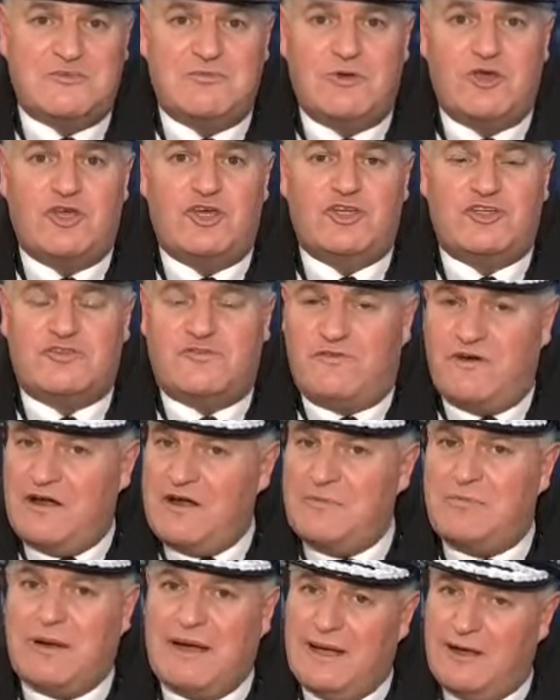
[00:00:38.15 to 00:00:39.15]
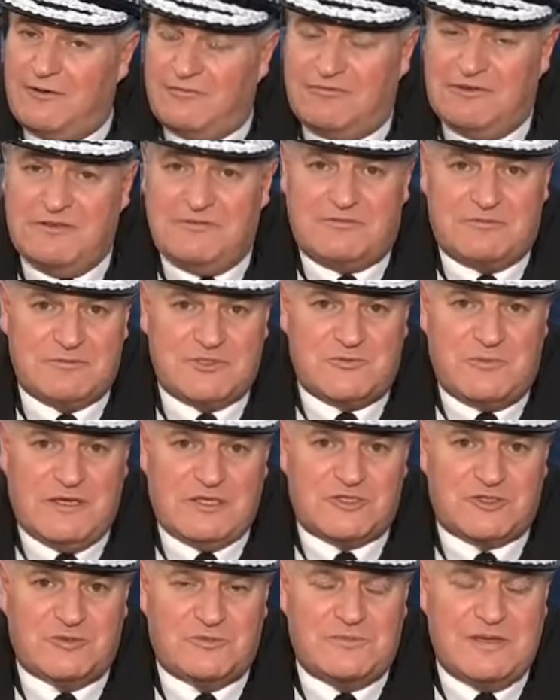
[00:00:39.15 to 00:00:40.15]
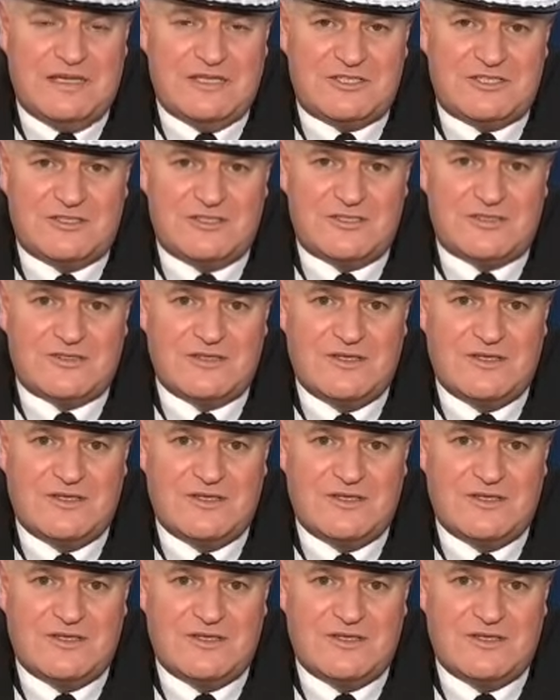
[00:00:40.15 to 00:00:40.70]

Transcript: emerged very powerfully from special measures.